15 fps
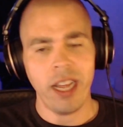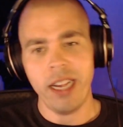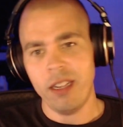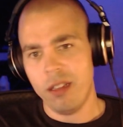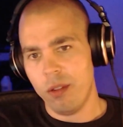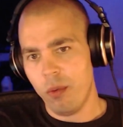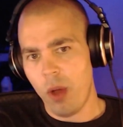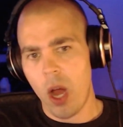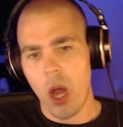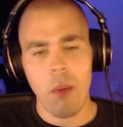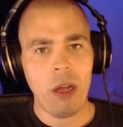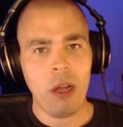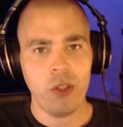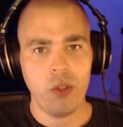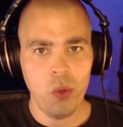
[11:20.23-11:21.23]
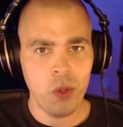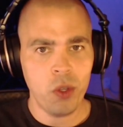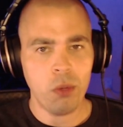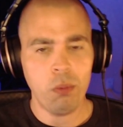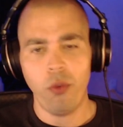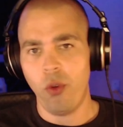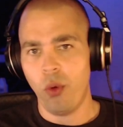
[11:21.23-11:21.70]
Like all my
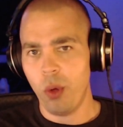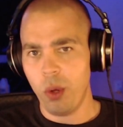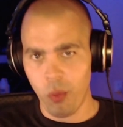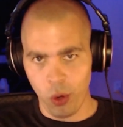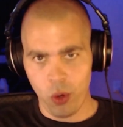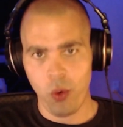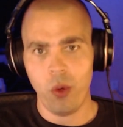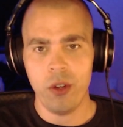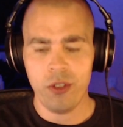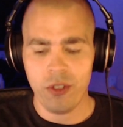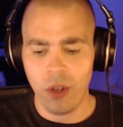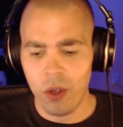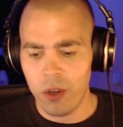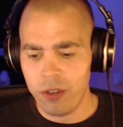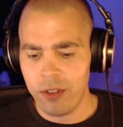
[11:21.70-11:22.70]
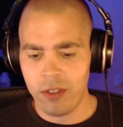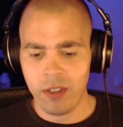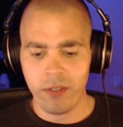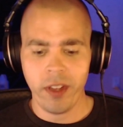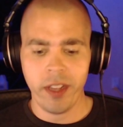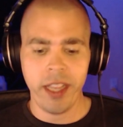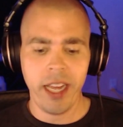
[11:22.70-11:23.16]
students, before we record songs and
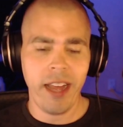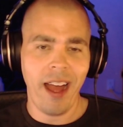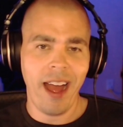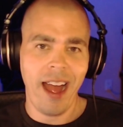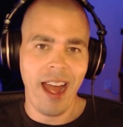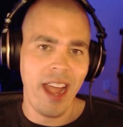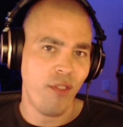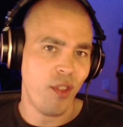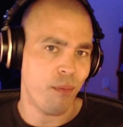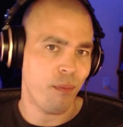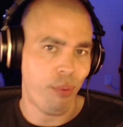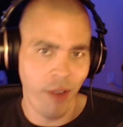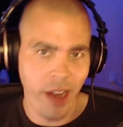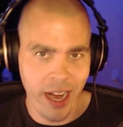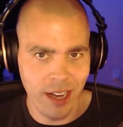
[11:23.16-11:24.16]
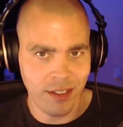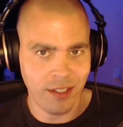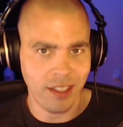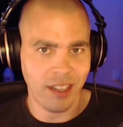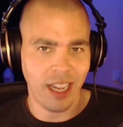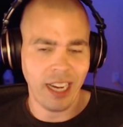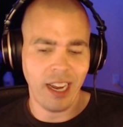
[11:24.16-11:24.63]
stuff like that, I have them
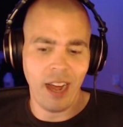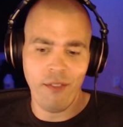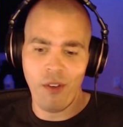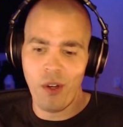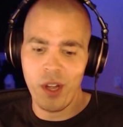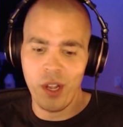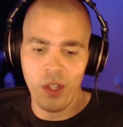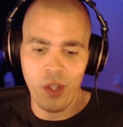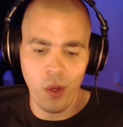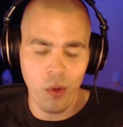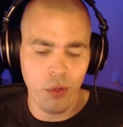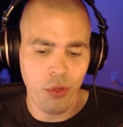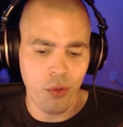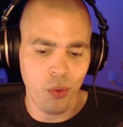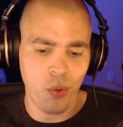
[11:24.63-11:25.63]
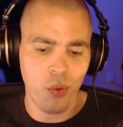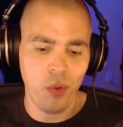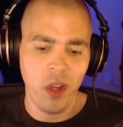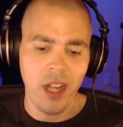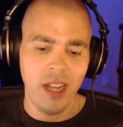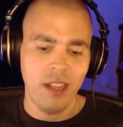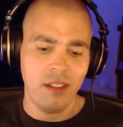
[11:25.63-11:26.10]
practicing. Like I've already gone
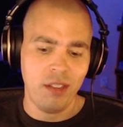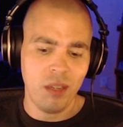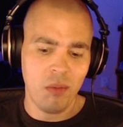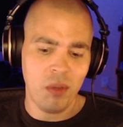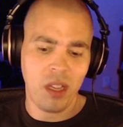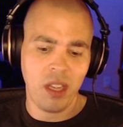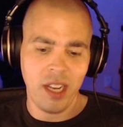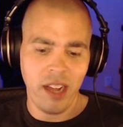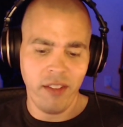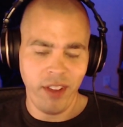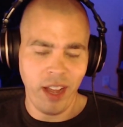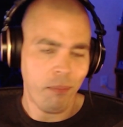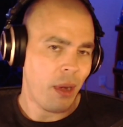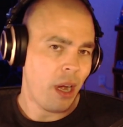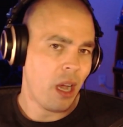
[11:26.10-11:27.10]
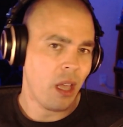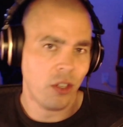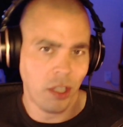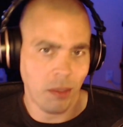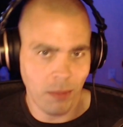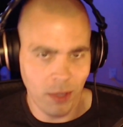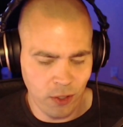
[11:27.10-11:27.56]
through typically, and I've like
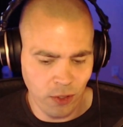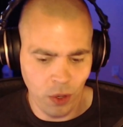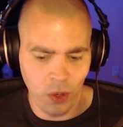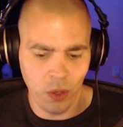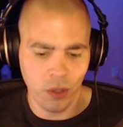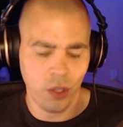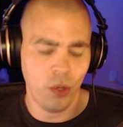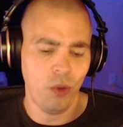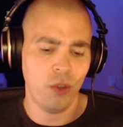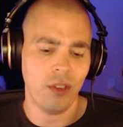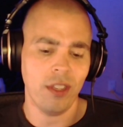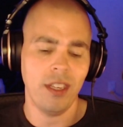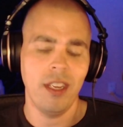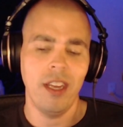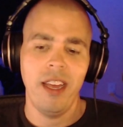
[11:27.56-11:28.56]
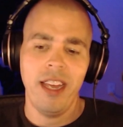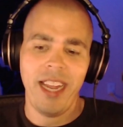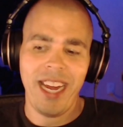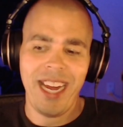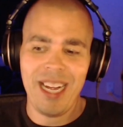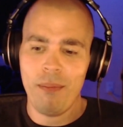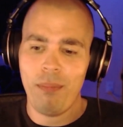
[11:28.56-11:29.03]
polished up the song. Usually
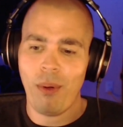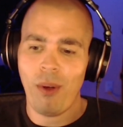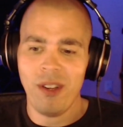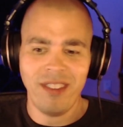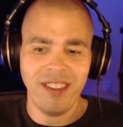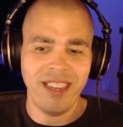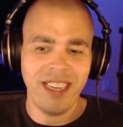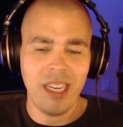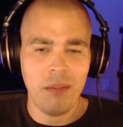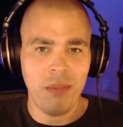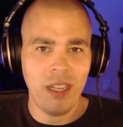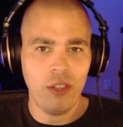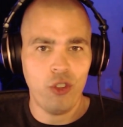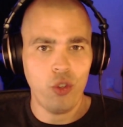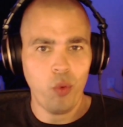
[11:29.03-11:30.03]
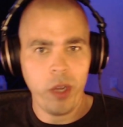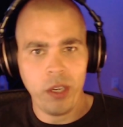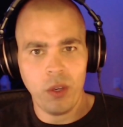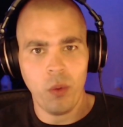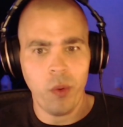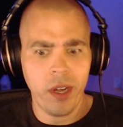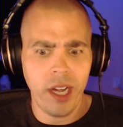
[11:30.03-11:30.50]
any parts that need to be
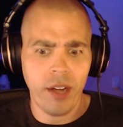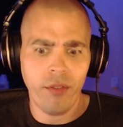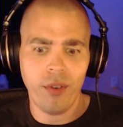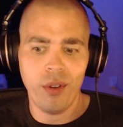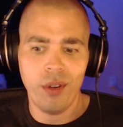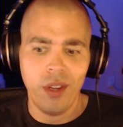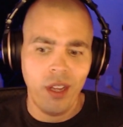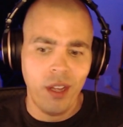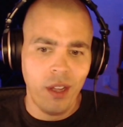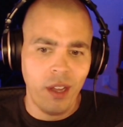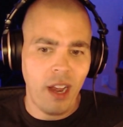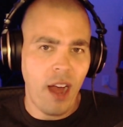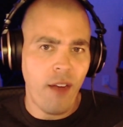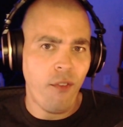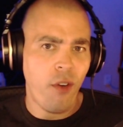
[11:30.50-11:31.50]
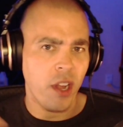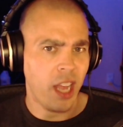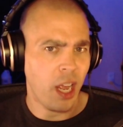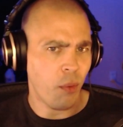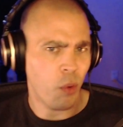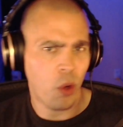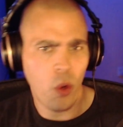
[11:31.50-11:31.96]
tweaked or whatever, I've already
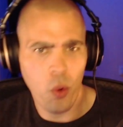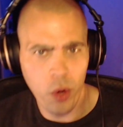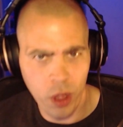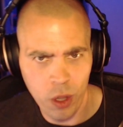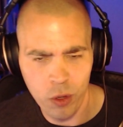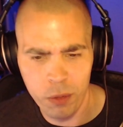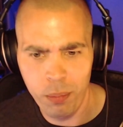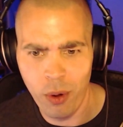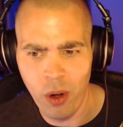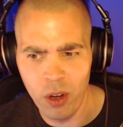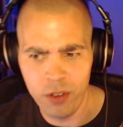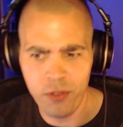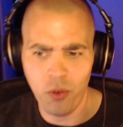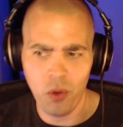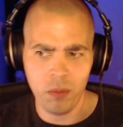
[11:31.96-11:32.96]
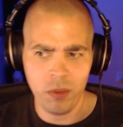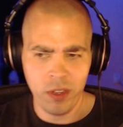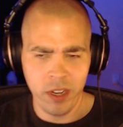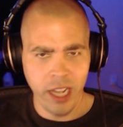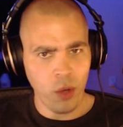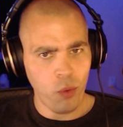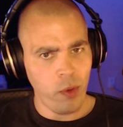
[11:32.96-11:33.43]
like recorded those parts for them
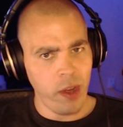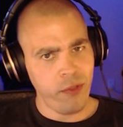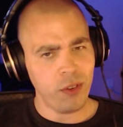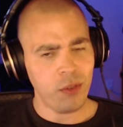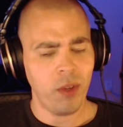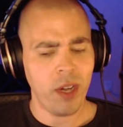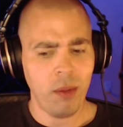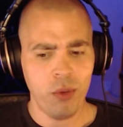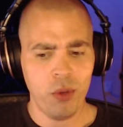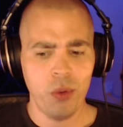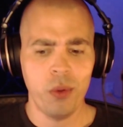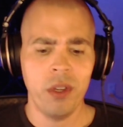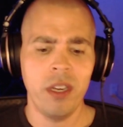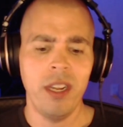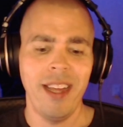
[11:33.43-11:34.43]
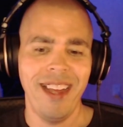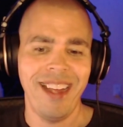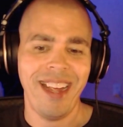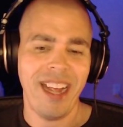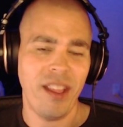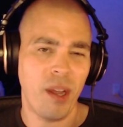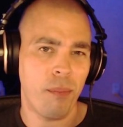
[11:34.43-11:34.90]
so they can reference what I'm doing,
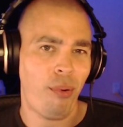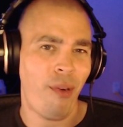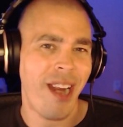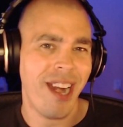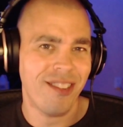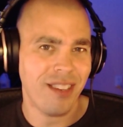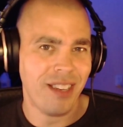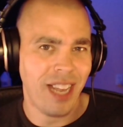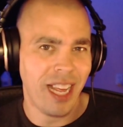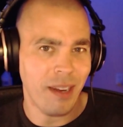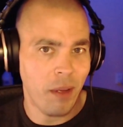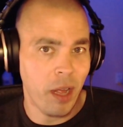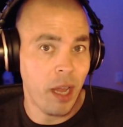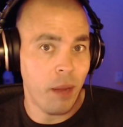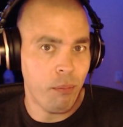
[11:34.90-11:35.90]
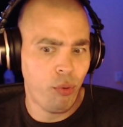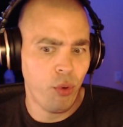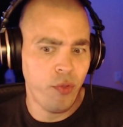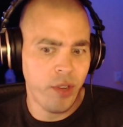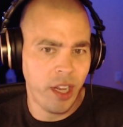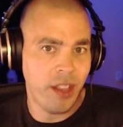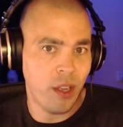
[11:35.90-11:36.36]
and they're practicing, like
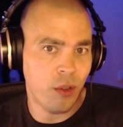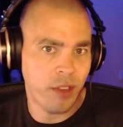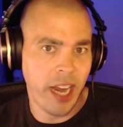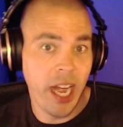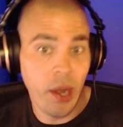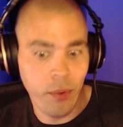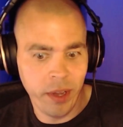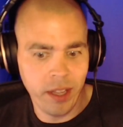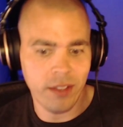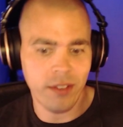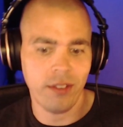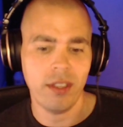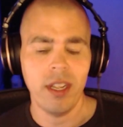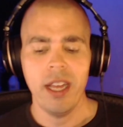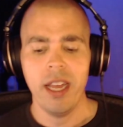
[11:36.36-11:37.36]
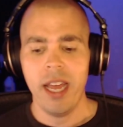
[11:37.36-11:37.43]
improving in those areas.